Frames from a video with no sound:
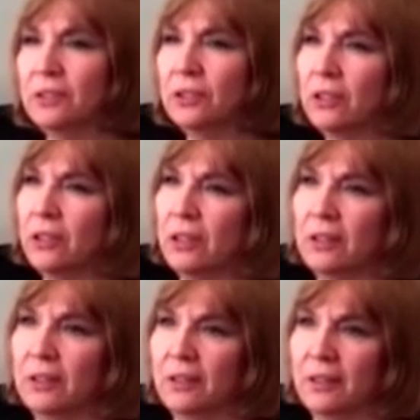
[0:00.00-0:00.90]

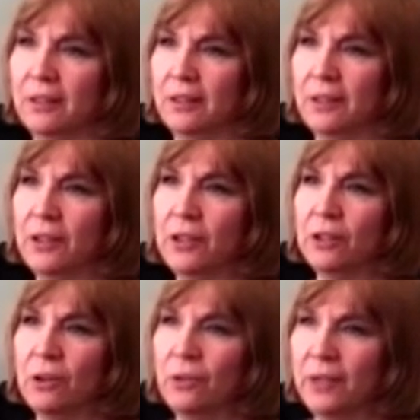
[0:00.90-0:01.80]
look the
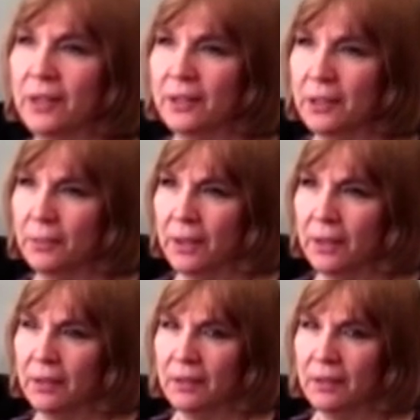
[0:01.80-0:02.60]
clothing a little bit.